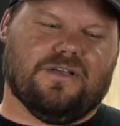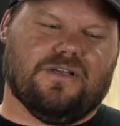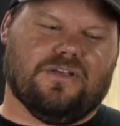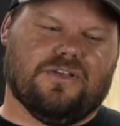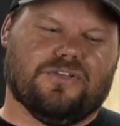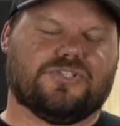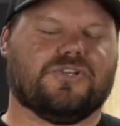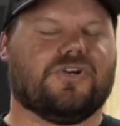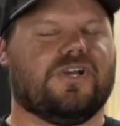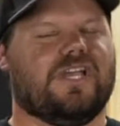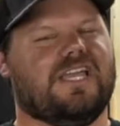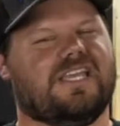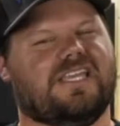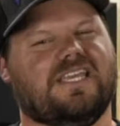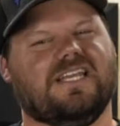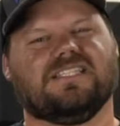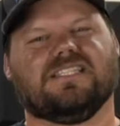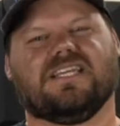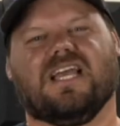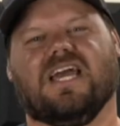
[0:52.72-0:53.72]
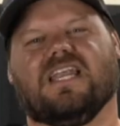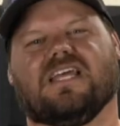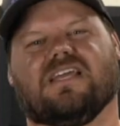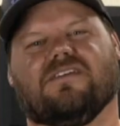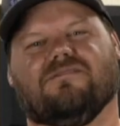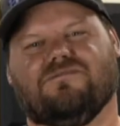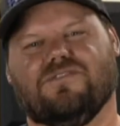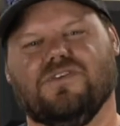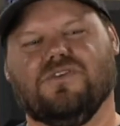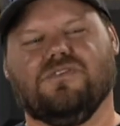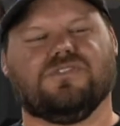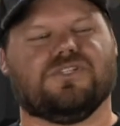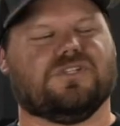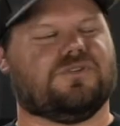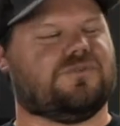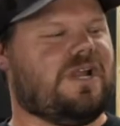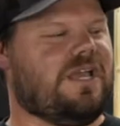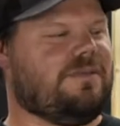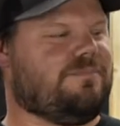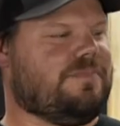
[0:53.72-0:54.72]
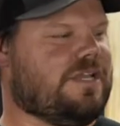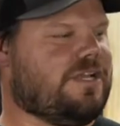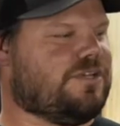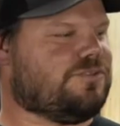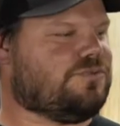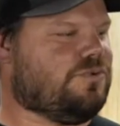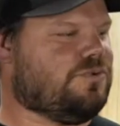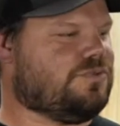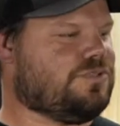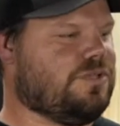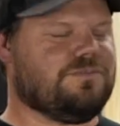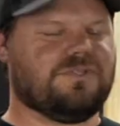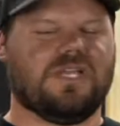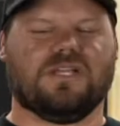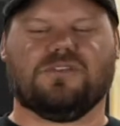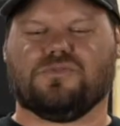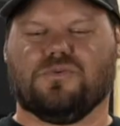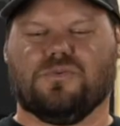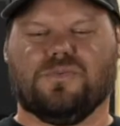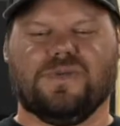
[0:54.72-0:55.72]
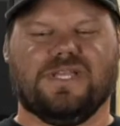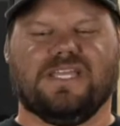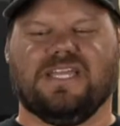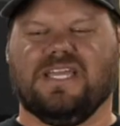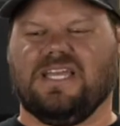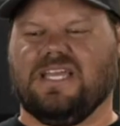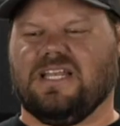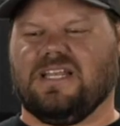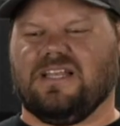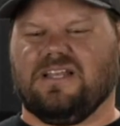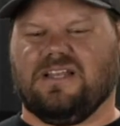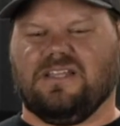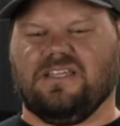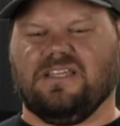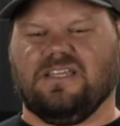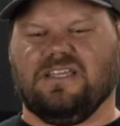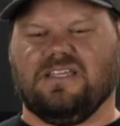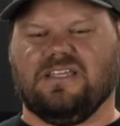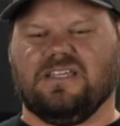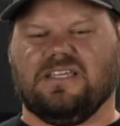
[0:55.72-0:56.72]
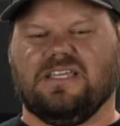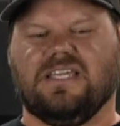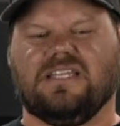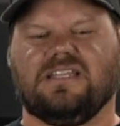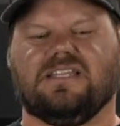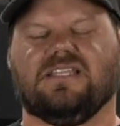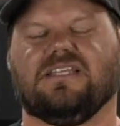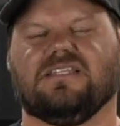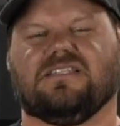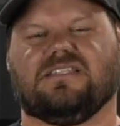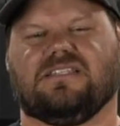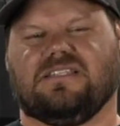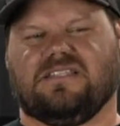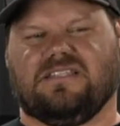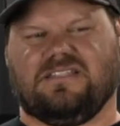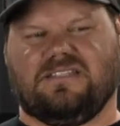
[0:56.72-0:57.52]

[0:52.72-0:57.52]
So it gets kind of confusing, right? Because sometimes when we you get this,